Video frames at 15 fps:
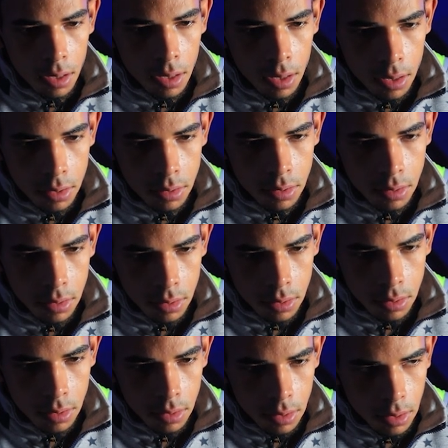Let's
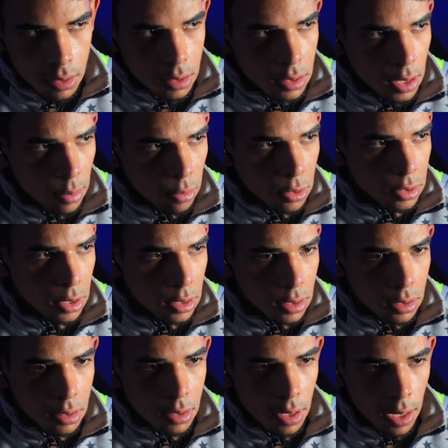disable
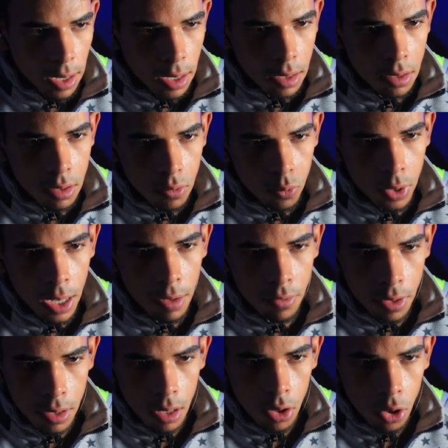this, and we have
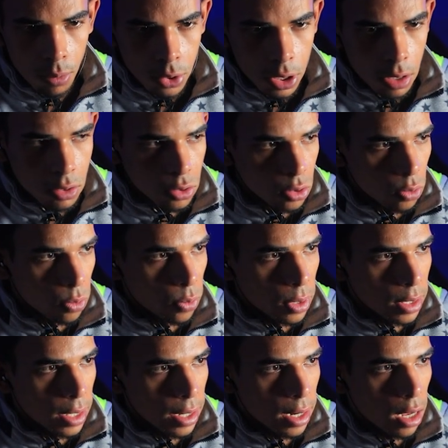the null object, so we will
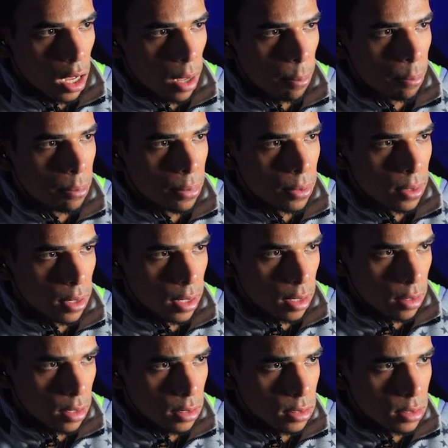get it up
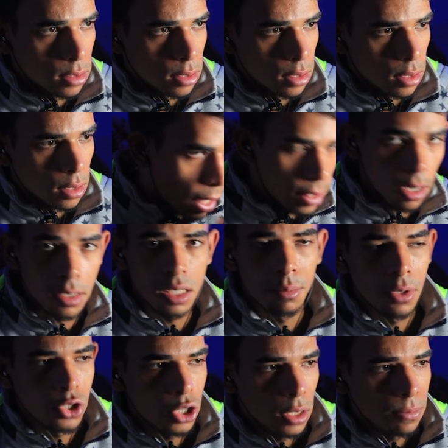like this. And as I
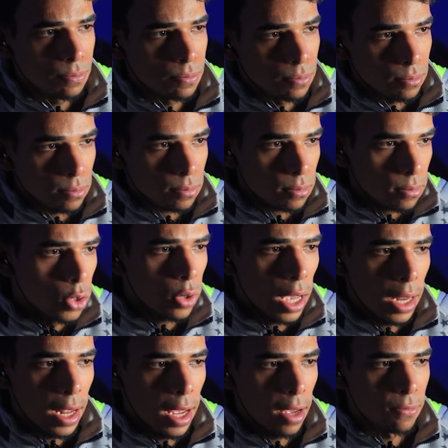mentioned, you
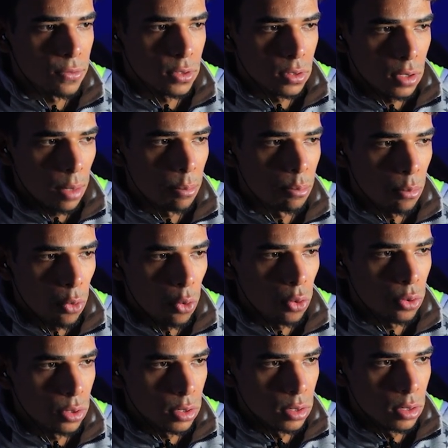can have some
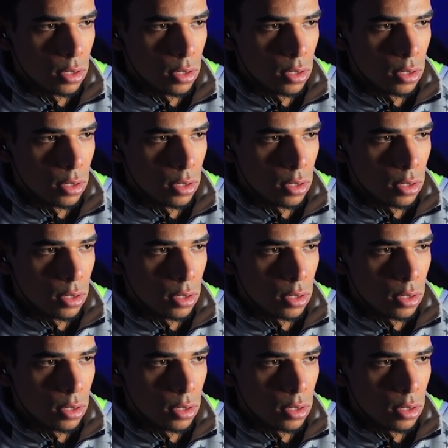more